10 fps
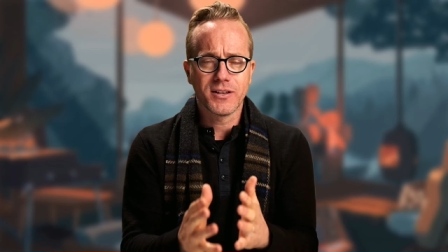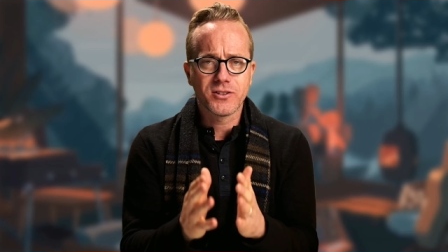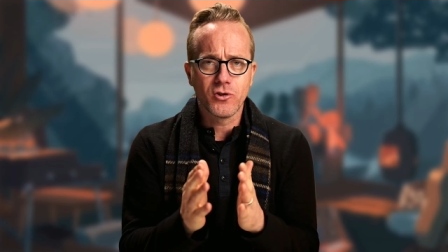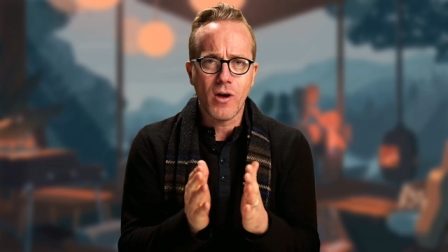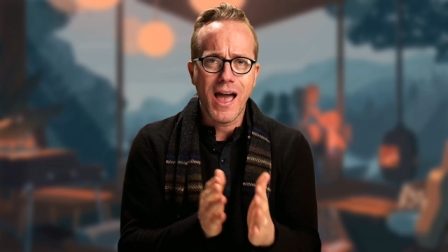So
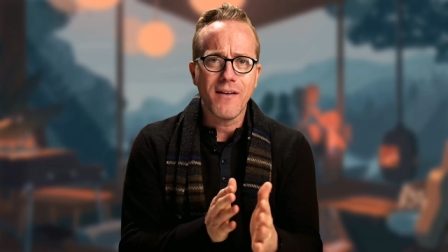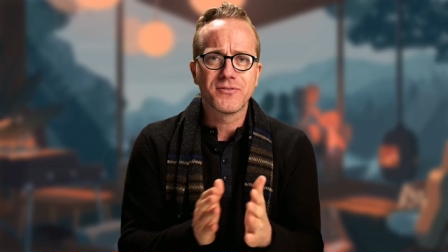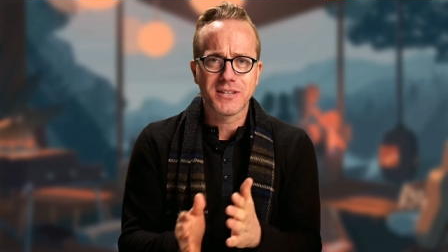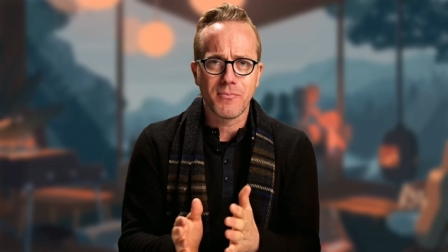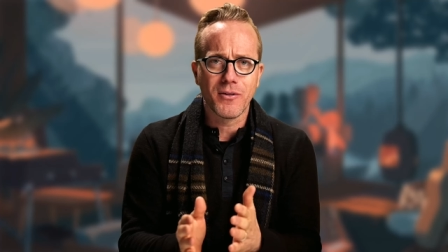you have
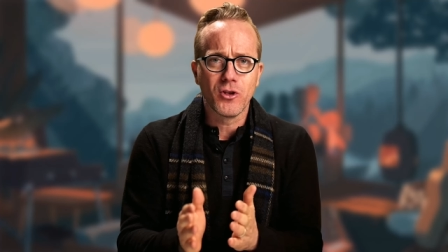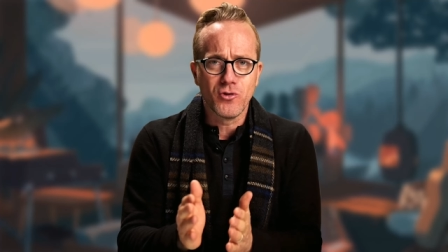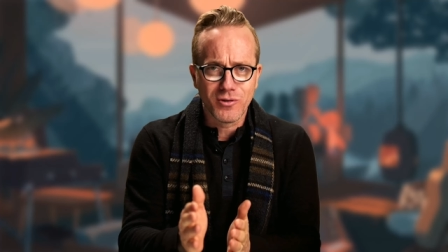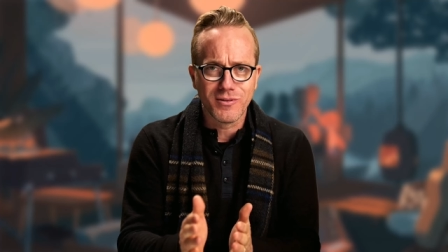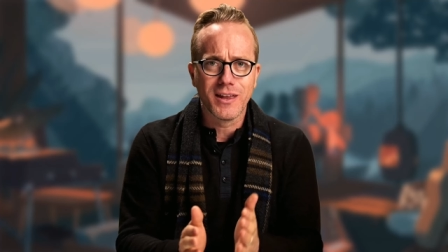someone that you
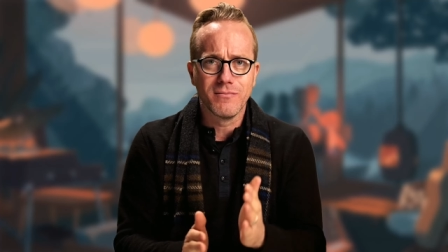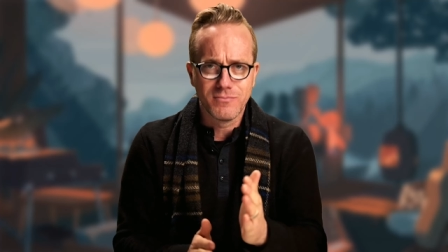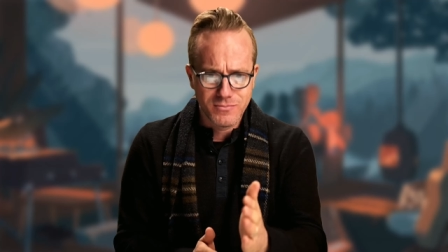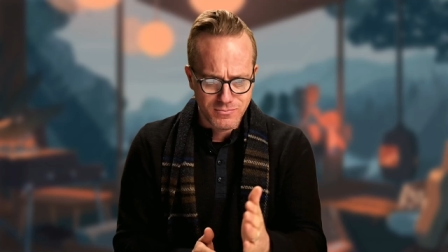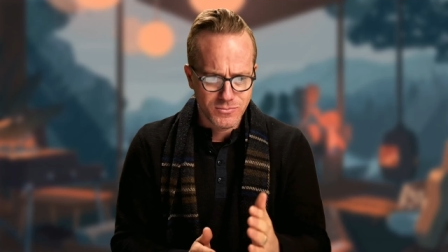can then
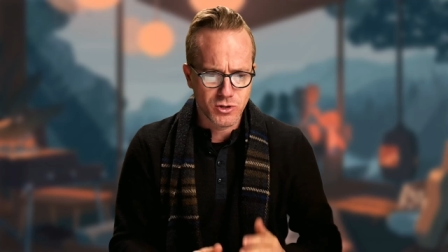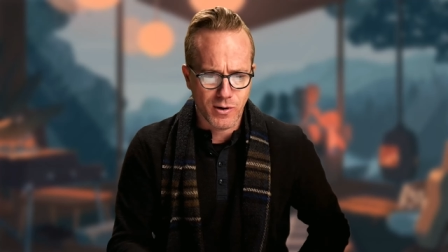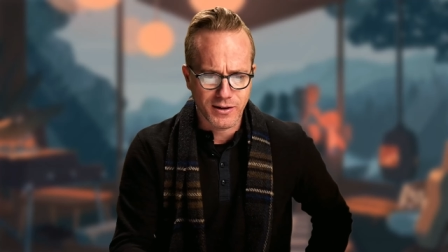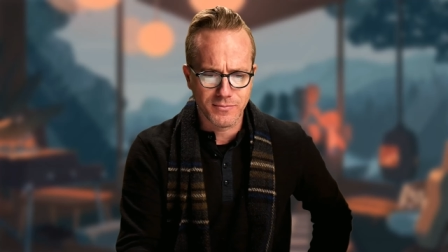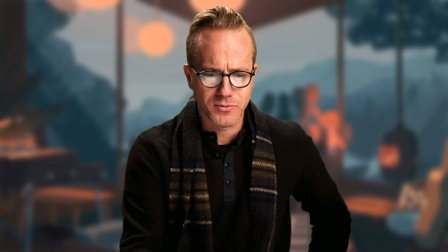
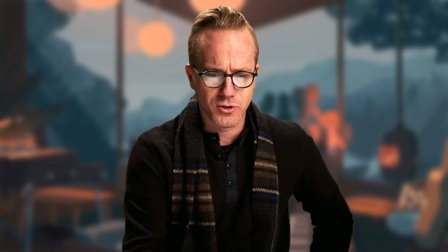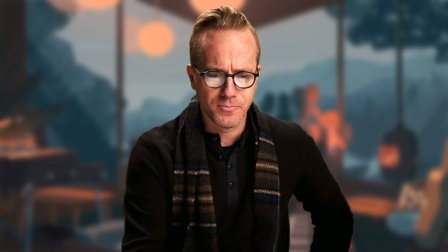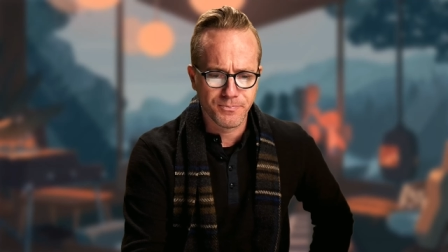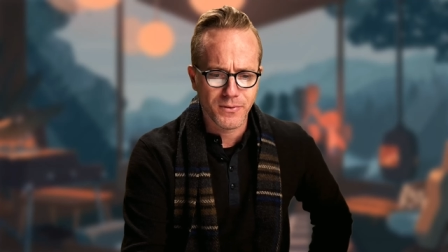direct them to.